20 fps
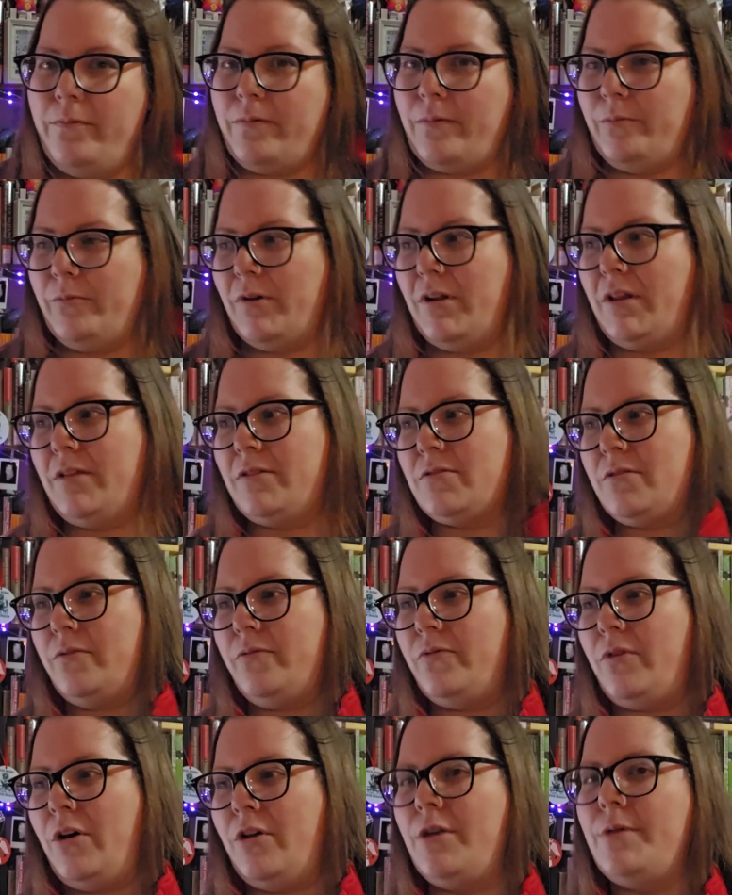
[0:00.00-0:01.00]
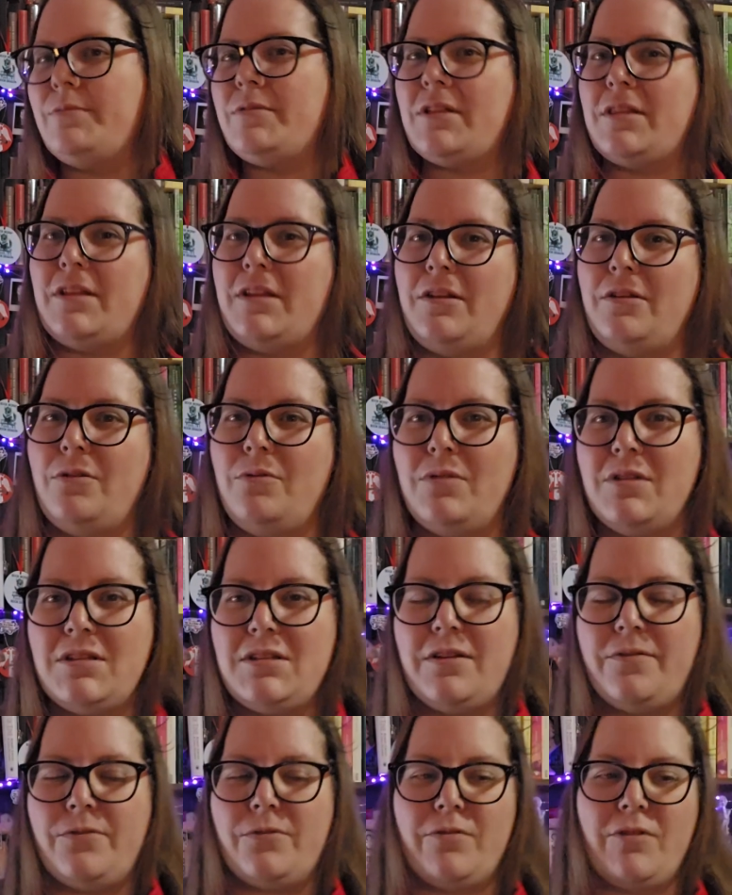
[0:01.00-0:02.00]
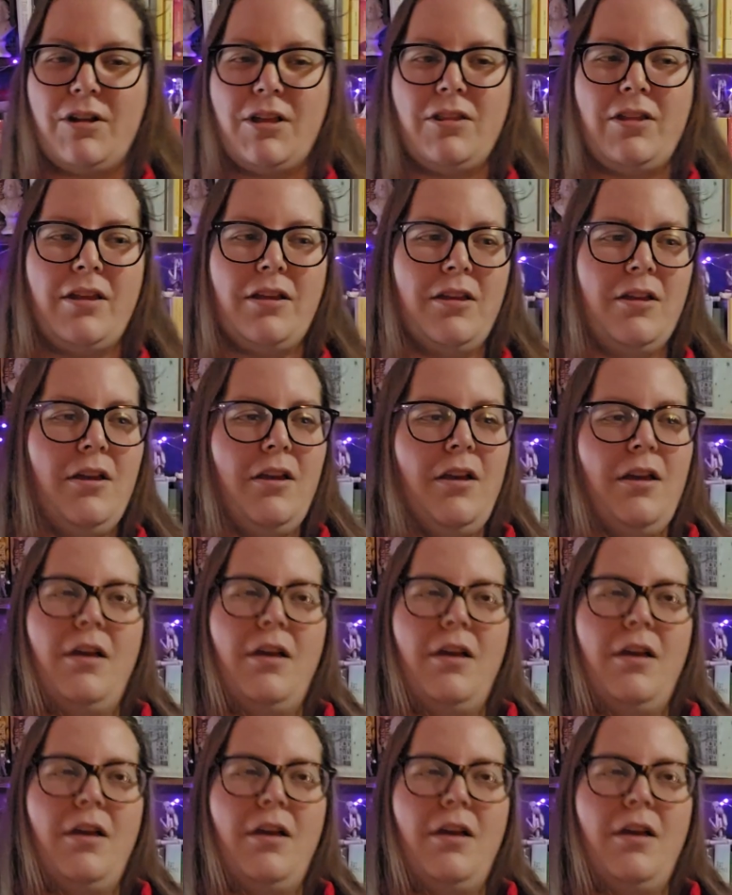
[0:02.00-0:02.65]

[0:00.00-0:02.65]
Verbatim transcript: from reading certain volumes that they knew this stuff already, like